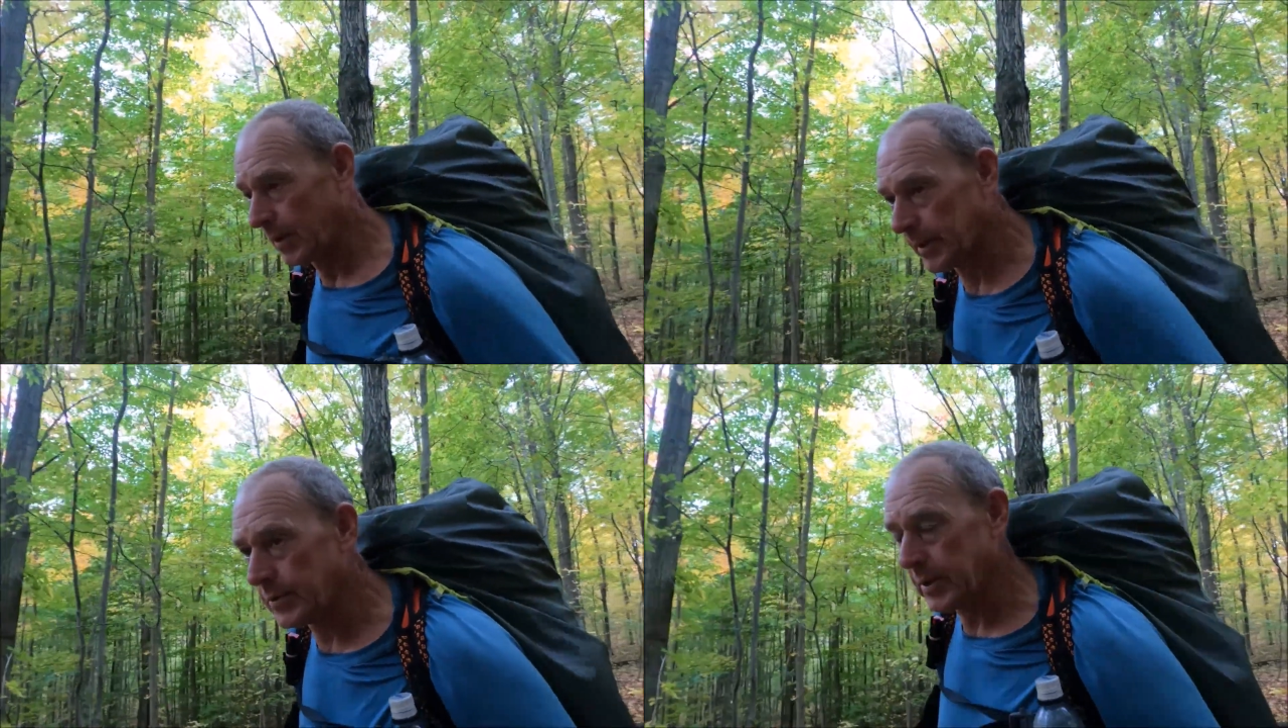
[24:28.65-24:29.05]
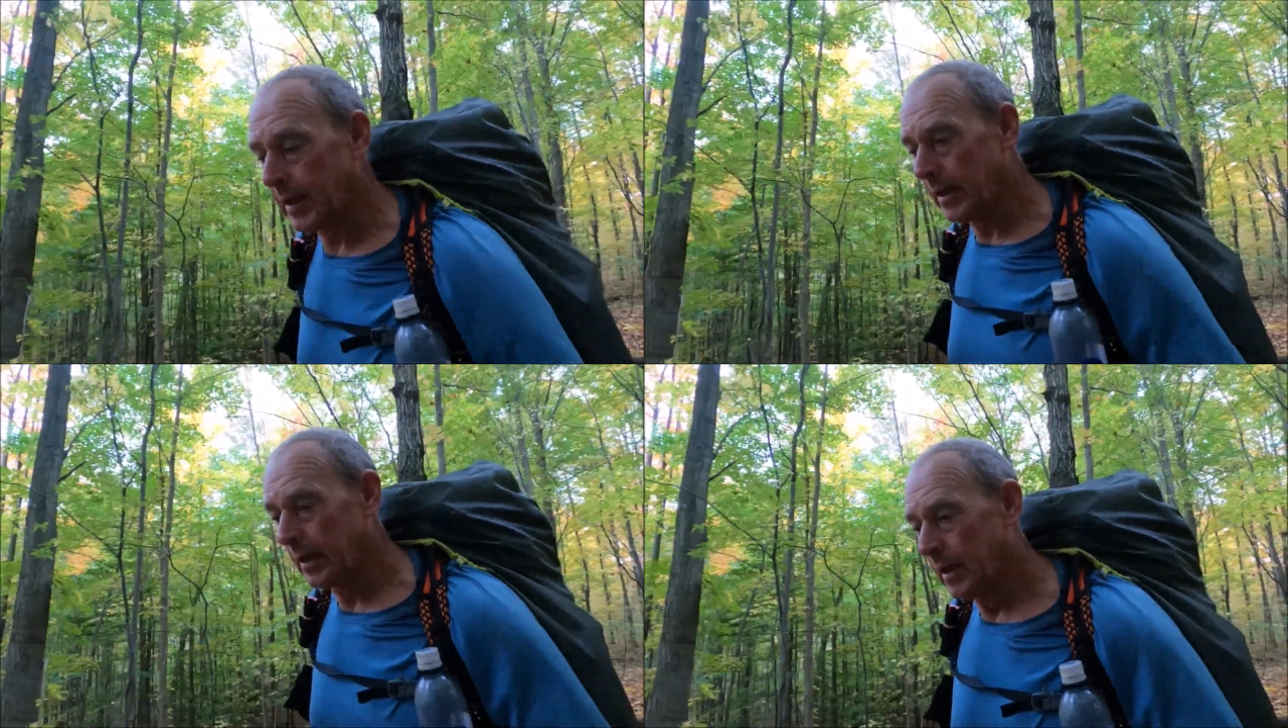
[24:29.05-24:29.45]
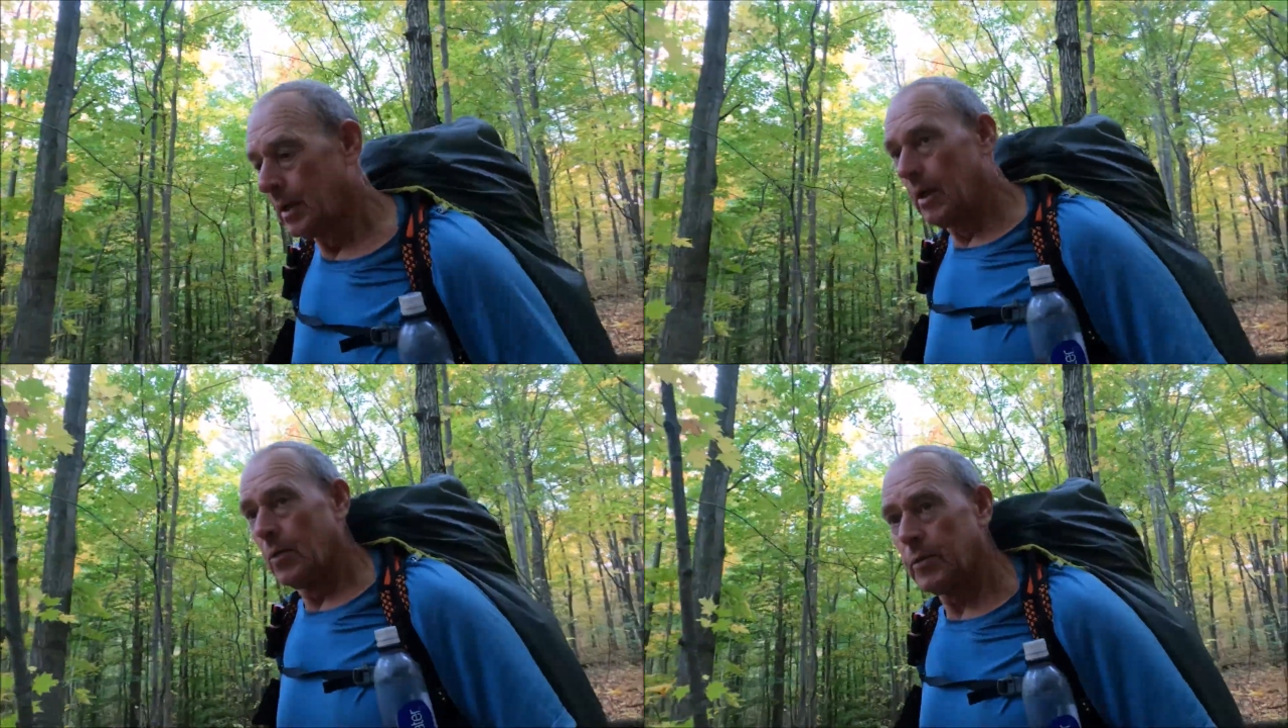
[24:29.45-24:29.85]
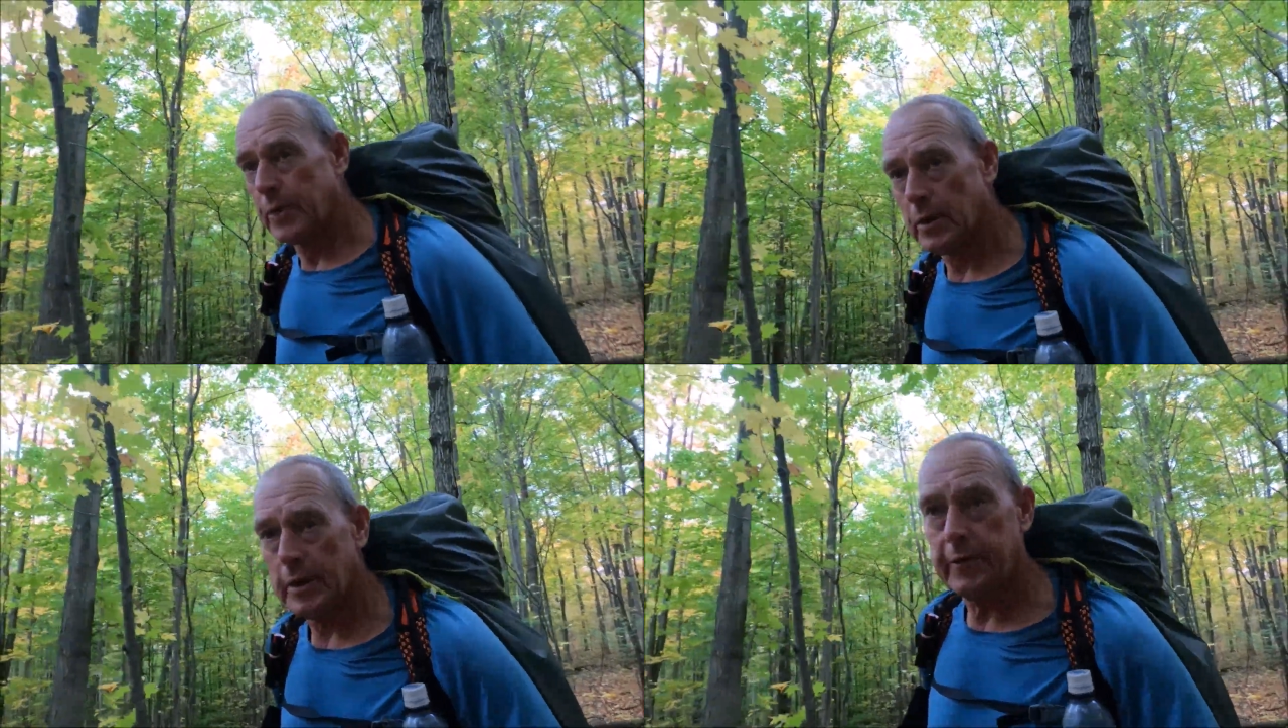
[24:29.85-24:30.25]
earlier today,
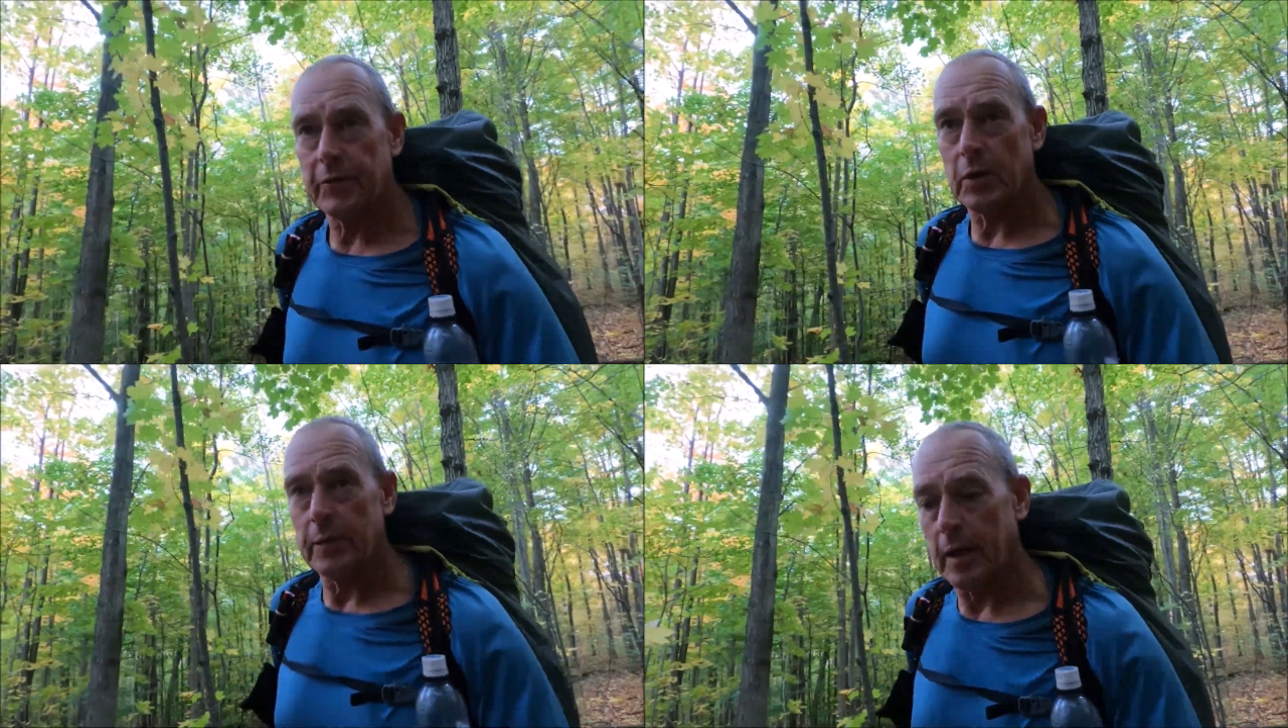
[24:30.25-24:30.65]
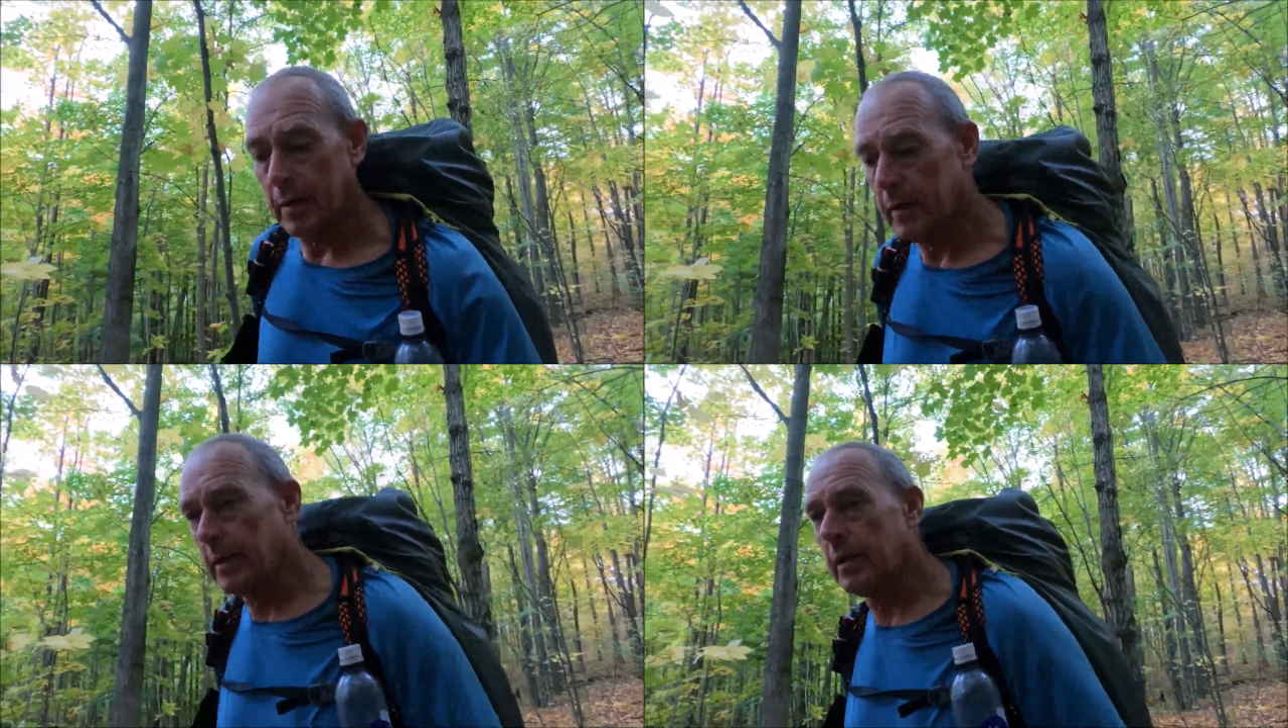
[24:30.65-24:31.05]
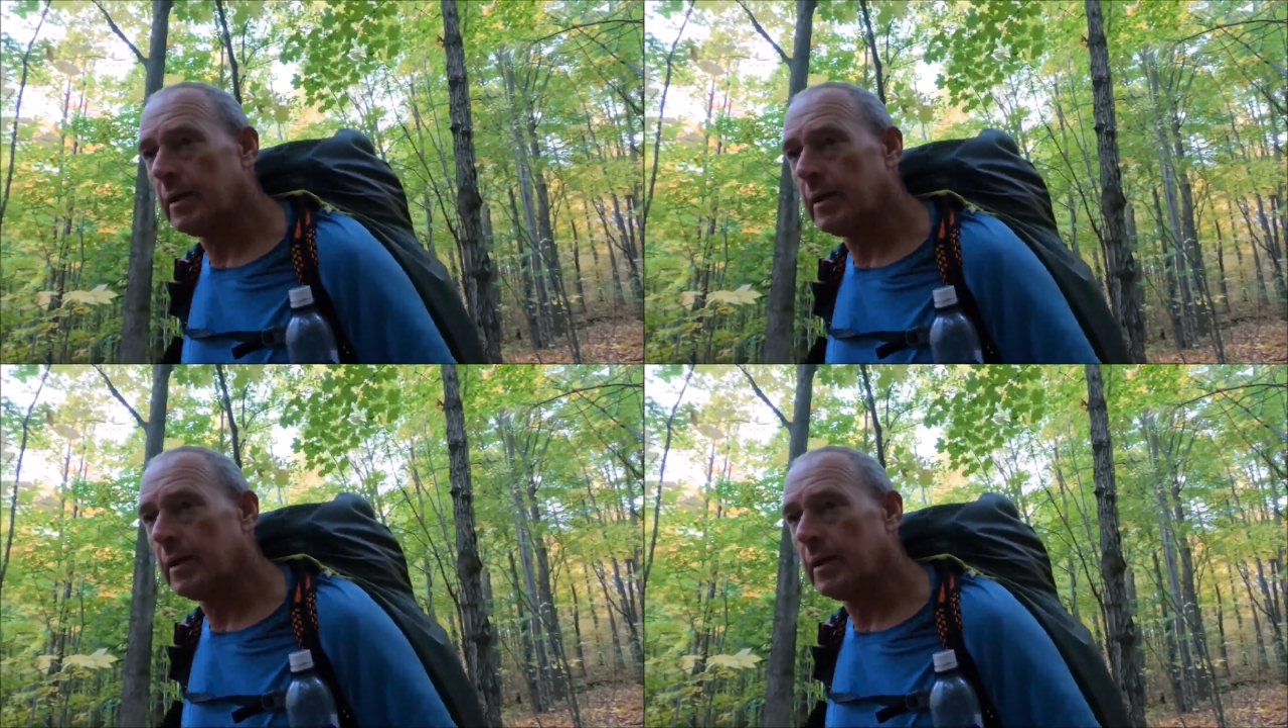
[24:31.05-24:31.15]
with the leaves on there,